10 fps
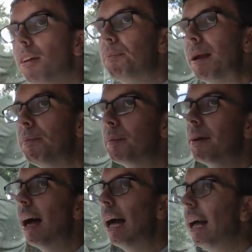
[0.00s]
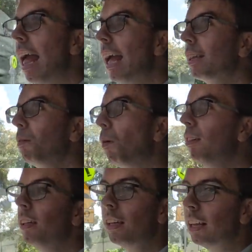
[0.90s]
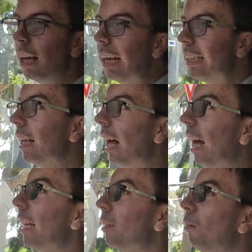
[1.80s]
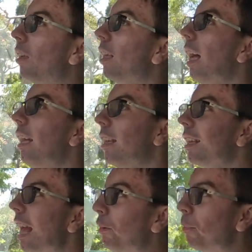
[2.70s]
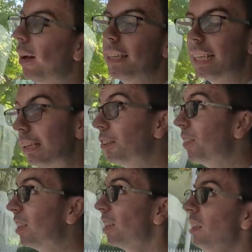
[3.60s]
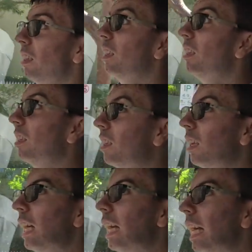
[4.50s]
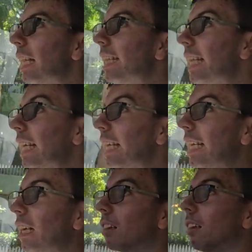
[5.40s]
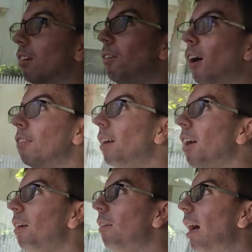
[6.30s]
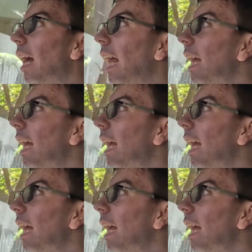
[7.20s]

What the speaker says: BMW X1 and its iX1 counterpart, the electric version. The Volvo